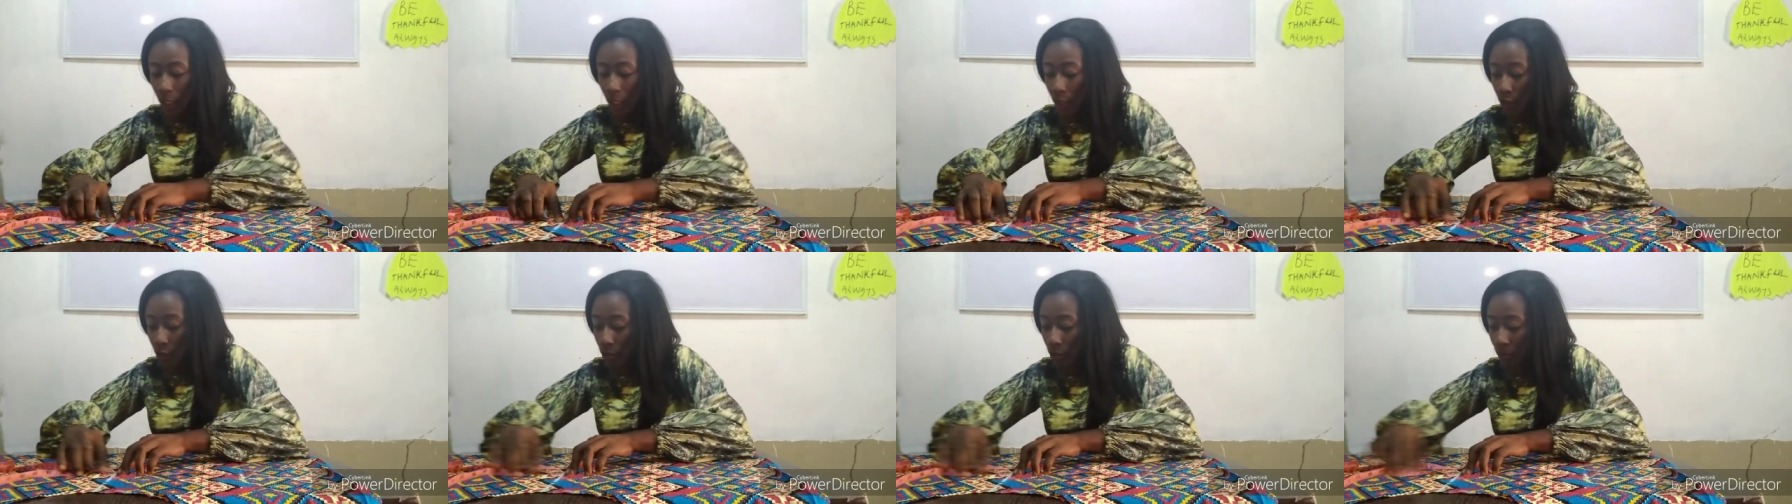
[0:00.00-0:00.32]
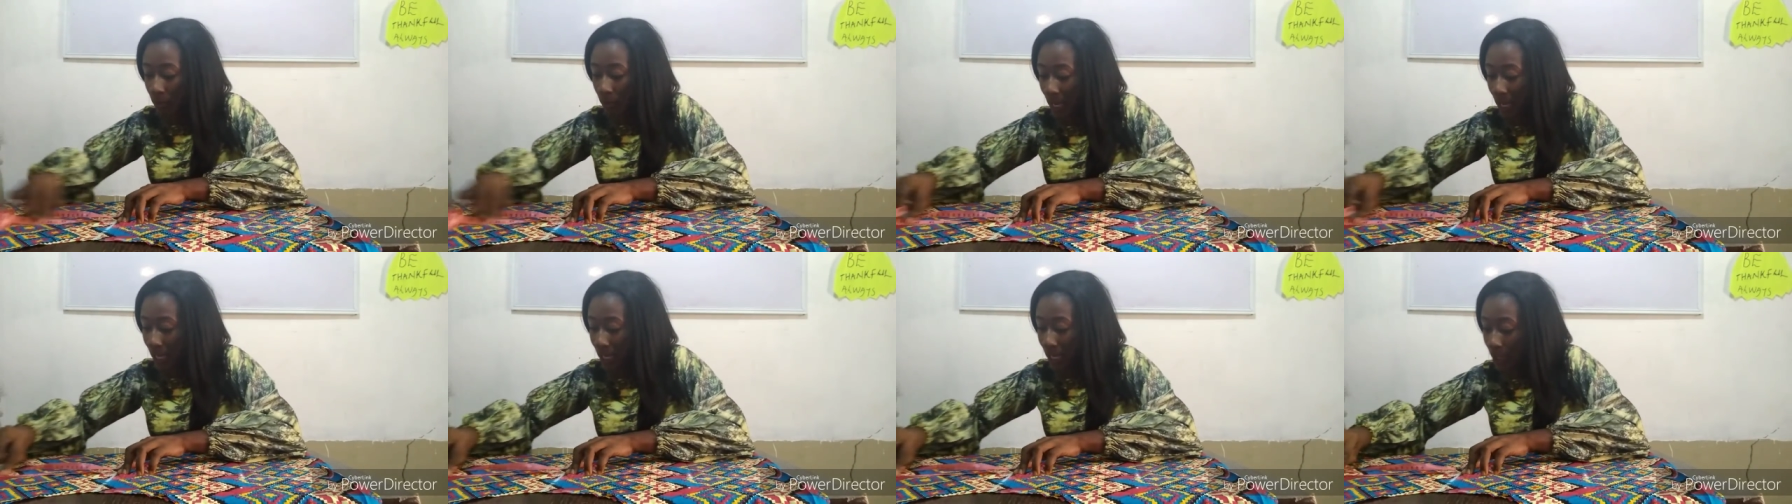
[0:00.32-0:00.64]
you
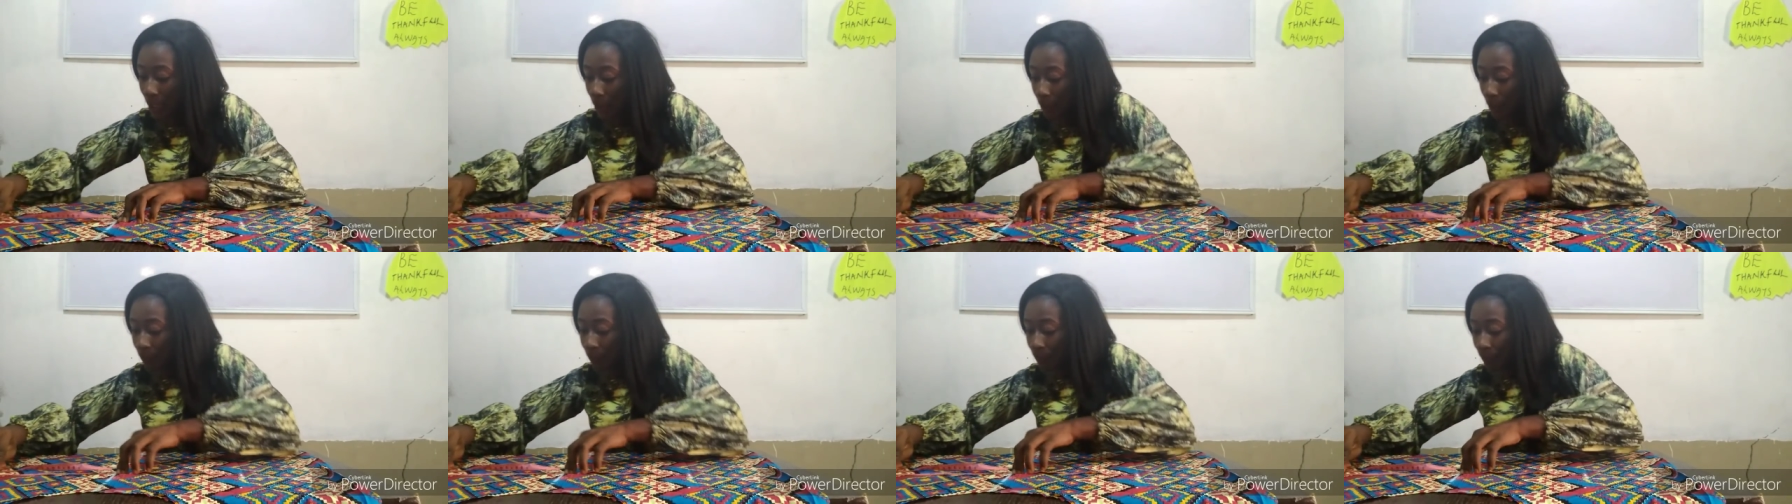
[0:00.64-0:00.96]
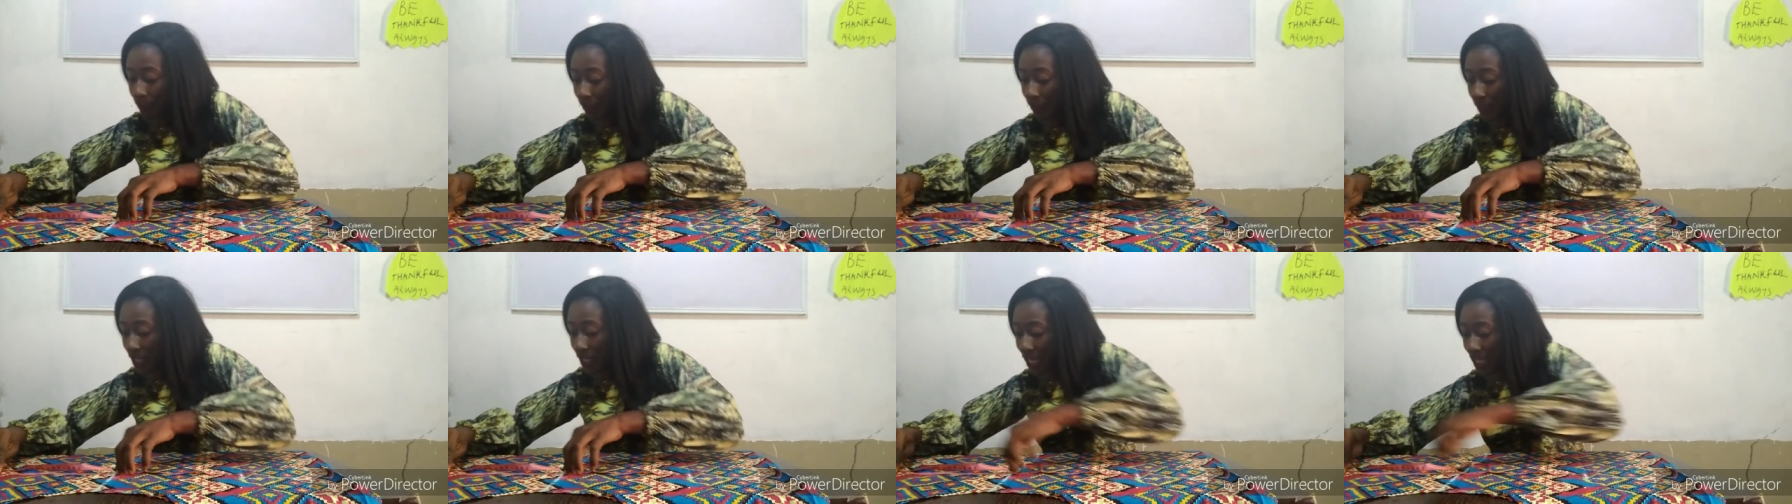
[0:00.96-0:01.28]
mark
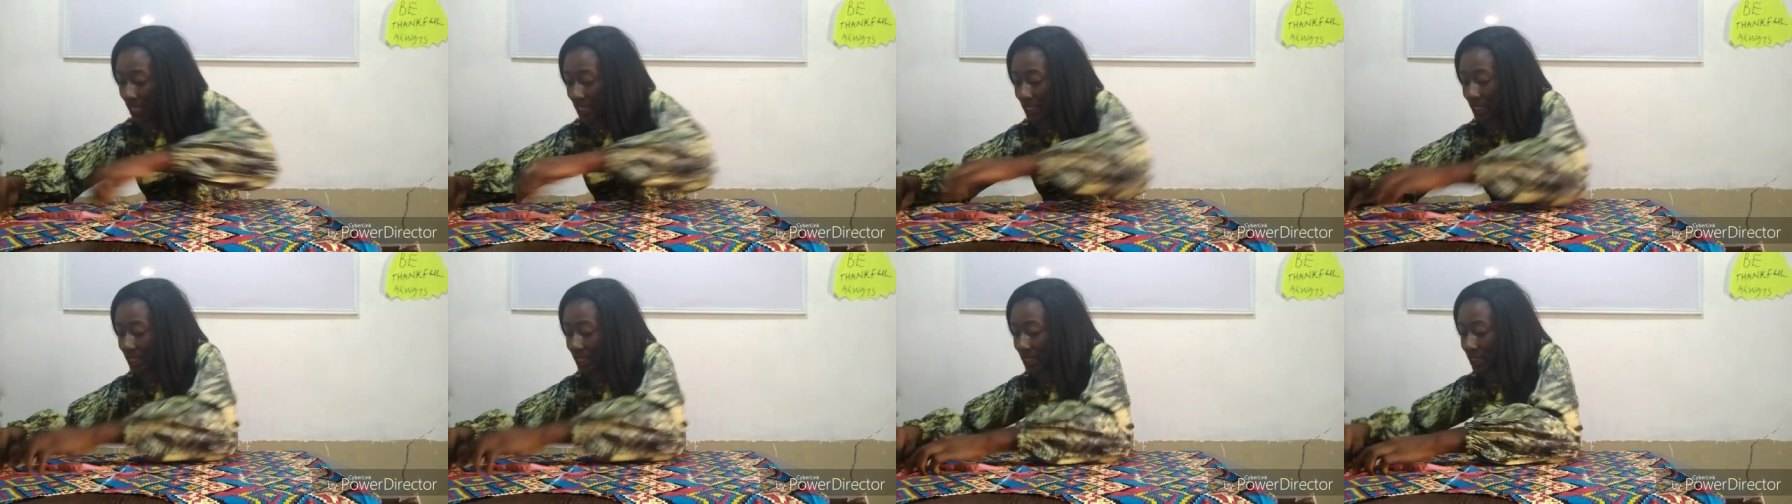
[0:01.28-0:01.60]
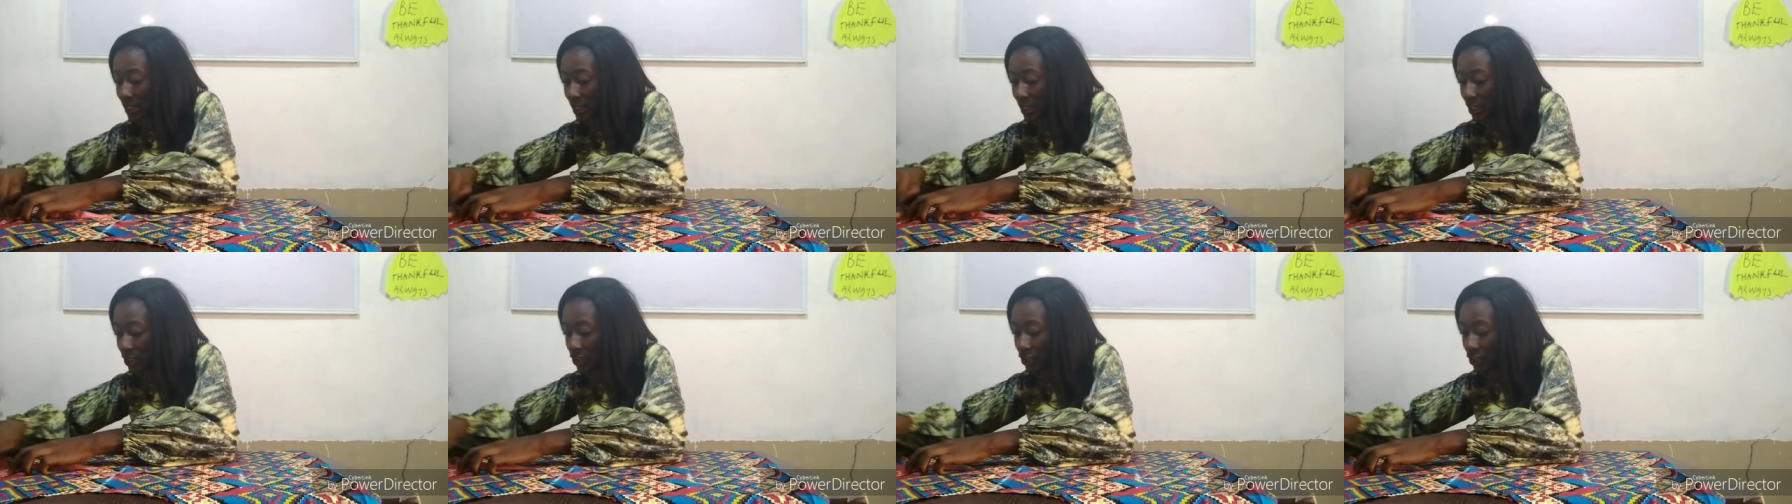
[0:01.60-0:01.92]

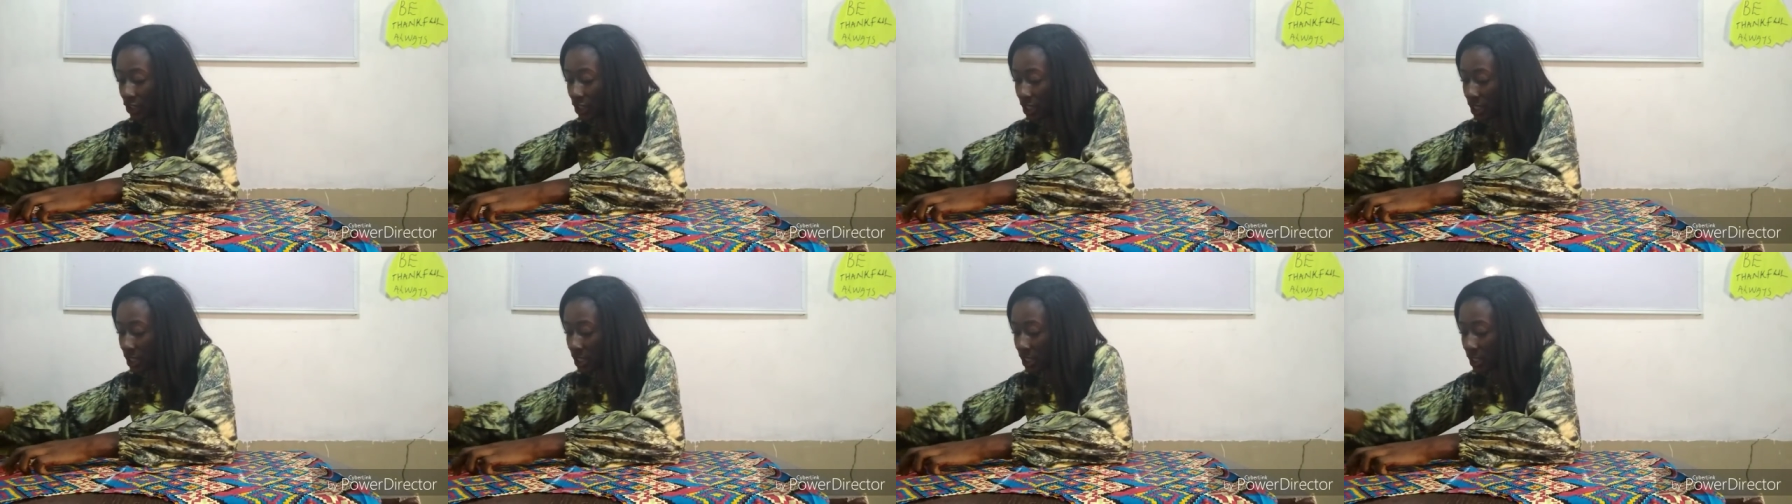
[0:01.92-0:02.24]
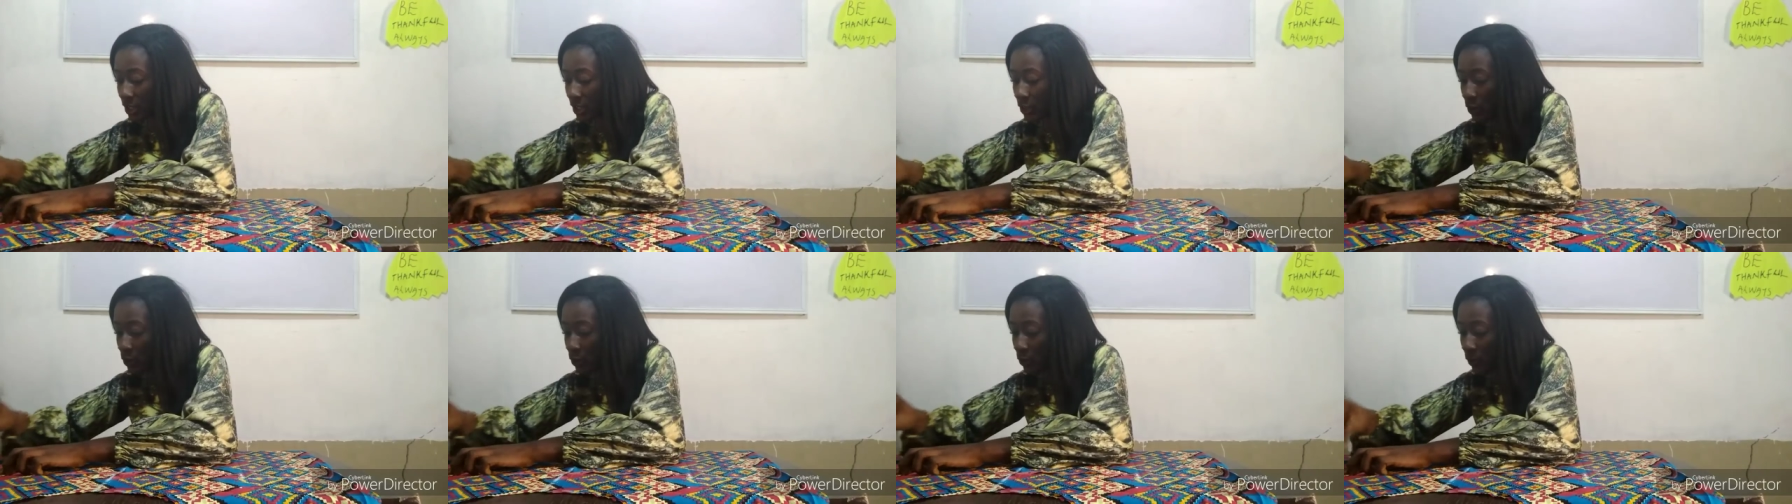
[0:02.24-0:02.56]
18 inches
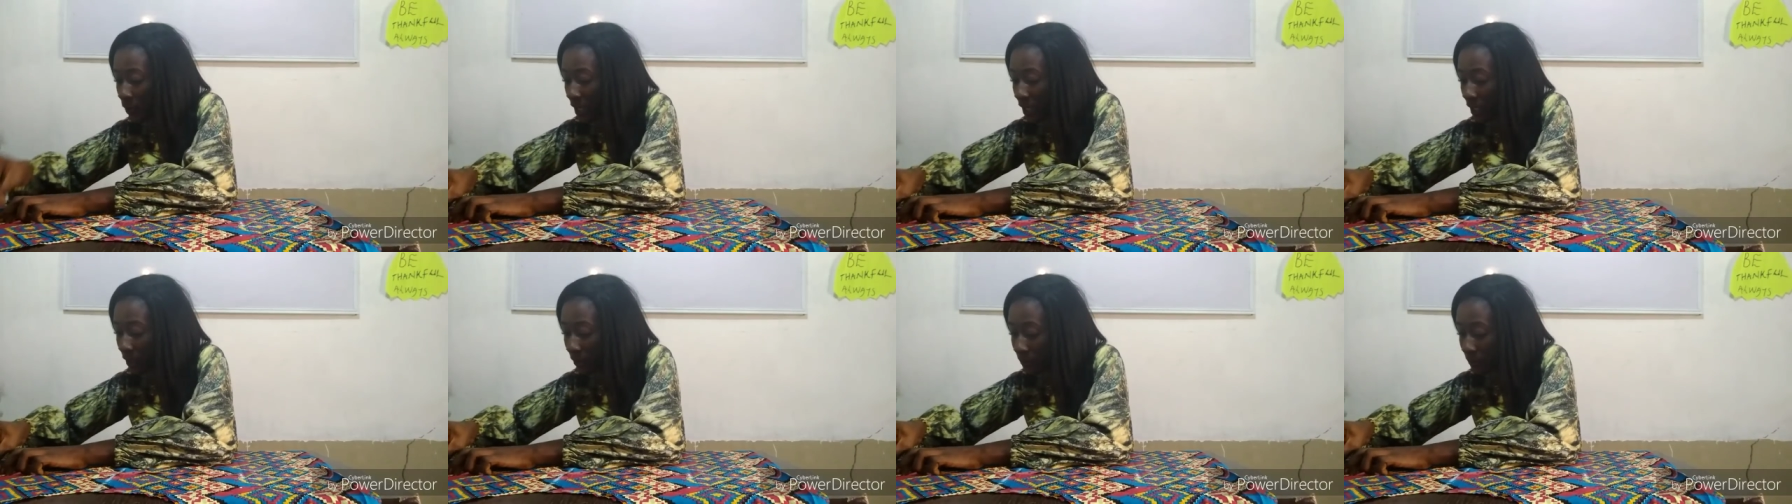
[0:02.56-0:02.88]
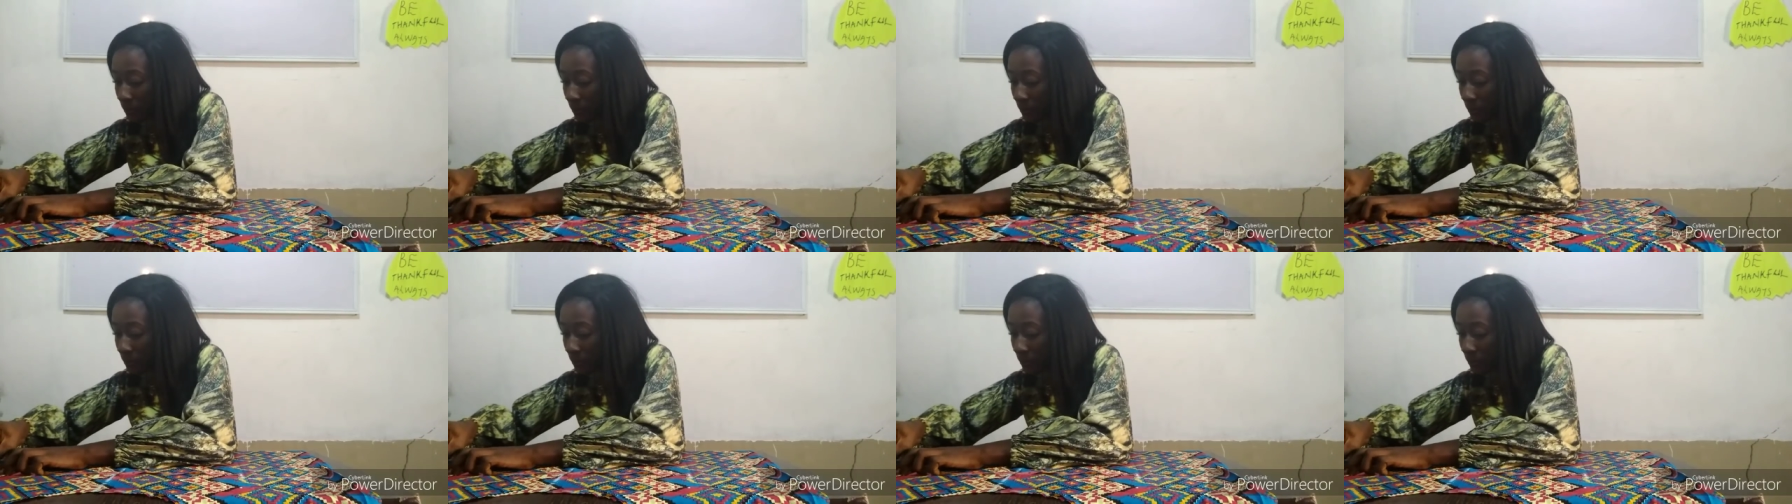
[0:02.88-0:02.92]
this way.